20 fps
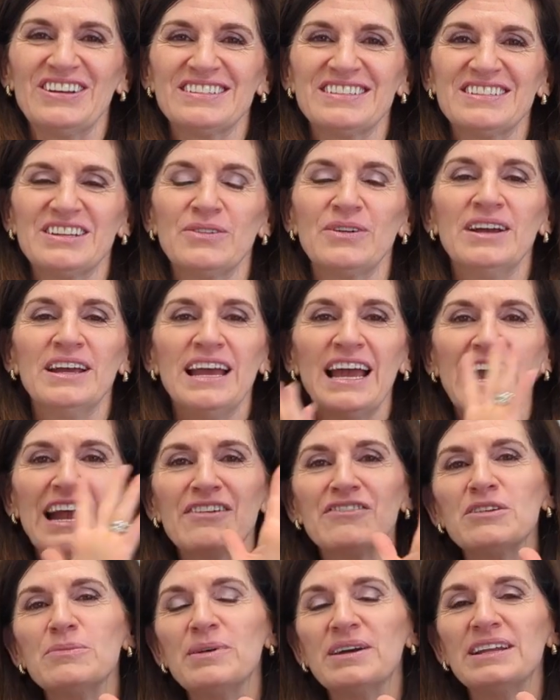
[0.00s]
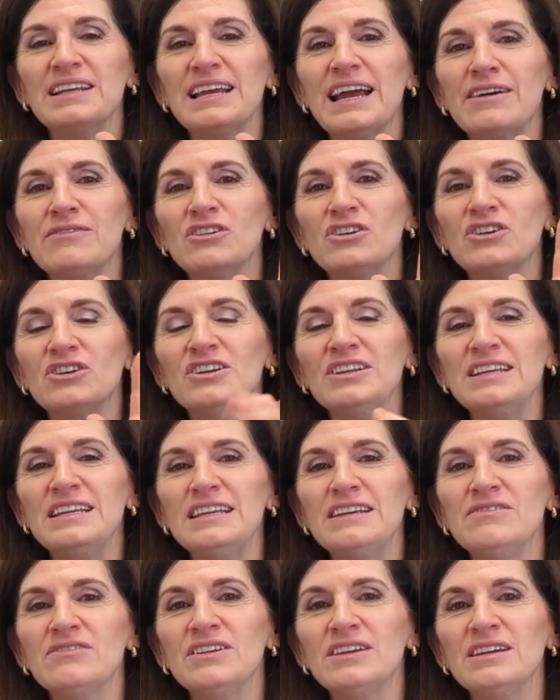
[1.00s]
So everybody have a good
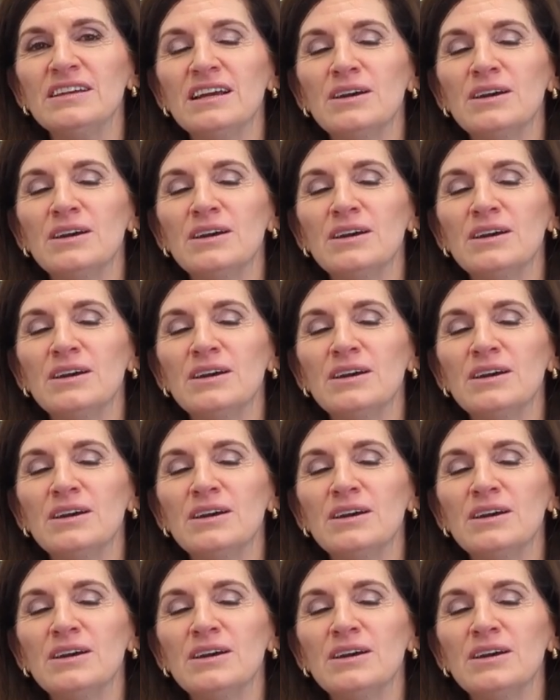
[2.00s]
evening